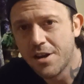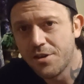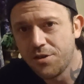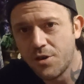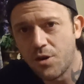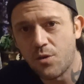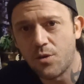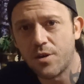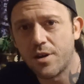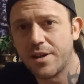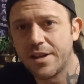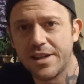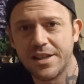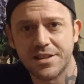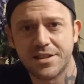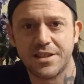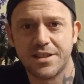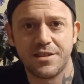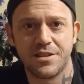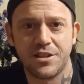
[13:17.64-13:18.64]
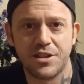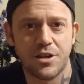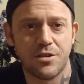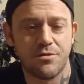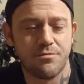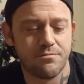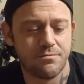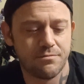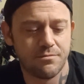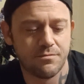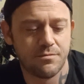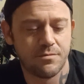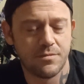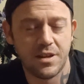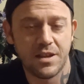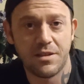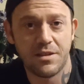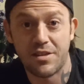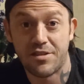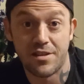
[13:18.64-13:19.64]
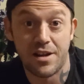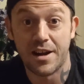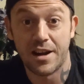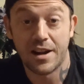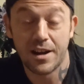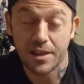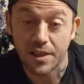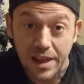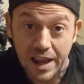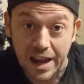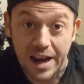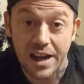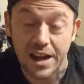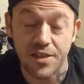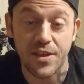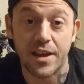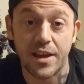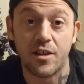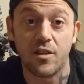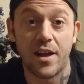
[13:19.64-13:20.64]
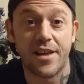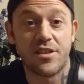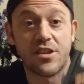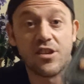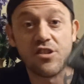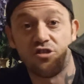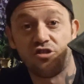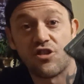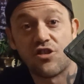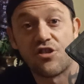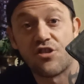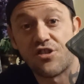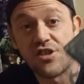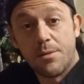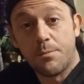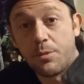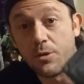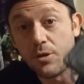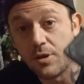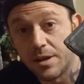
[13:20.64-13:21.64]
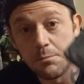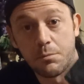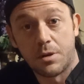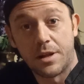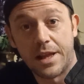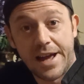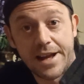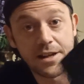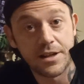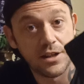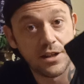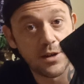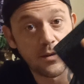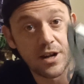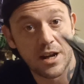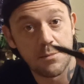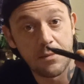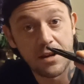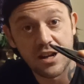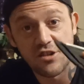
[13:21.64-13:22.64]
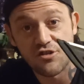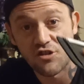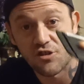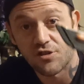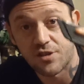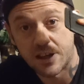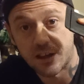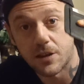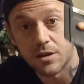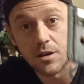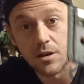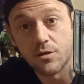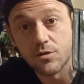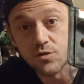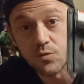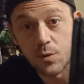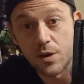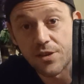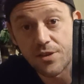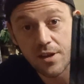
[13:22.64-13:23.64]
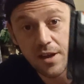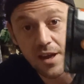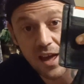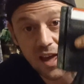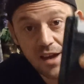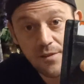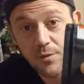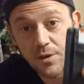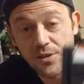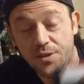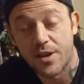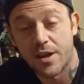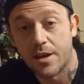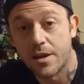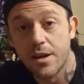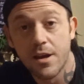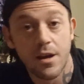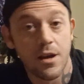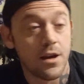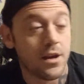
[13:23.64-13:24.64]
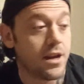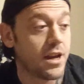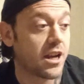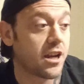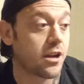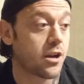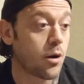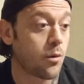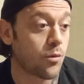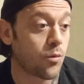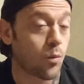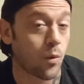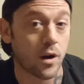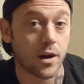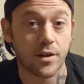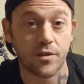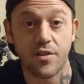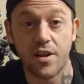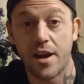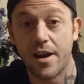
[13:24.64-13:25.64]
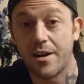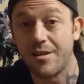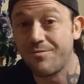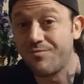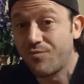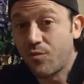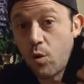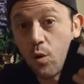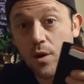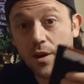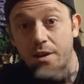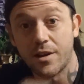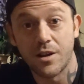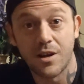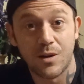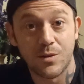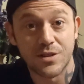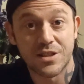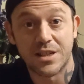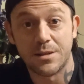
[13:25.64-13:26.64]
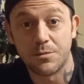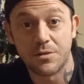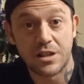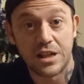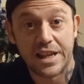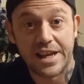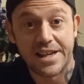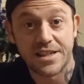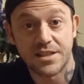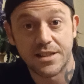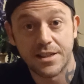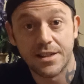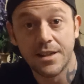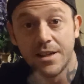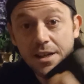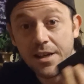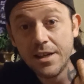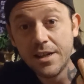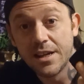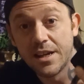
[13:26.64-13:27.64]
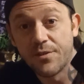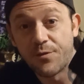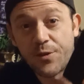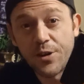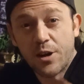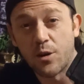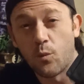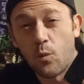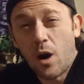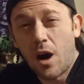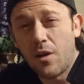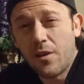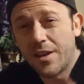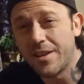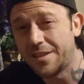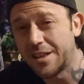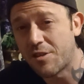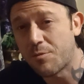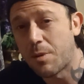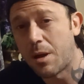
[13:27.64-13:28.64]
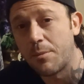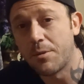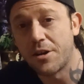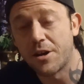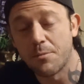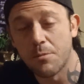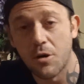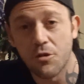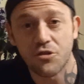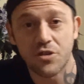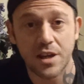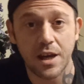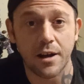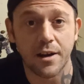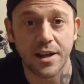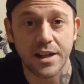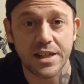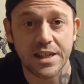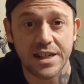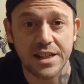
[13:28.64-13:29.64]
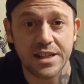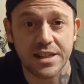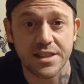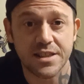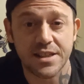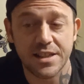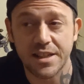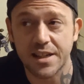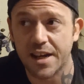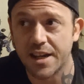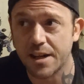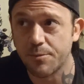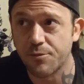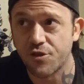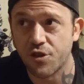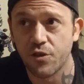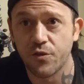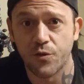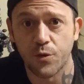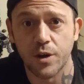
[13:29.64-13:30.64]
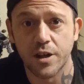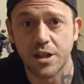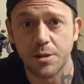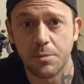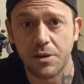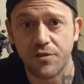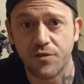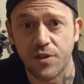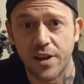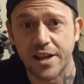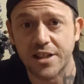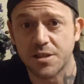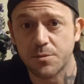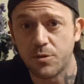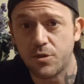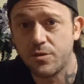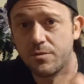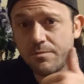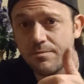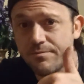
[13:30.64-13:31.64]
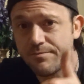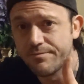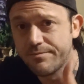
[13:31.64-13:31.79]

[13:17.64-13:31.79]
nor is it, you know, it's not anything classy. It's just simple and black. You know what I mean? It goes with everything. It can go with work attire, or it can go with something classy. And for your wallet, that's probably your most carried EDC item. So for it to be flexible,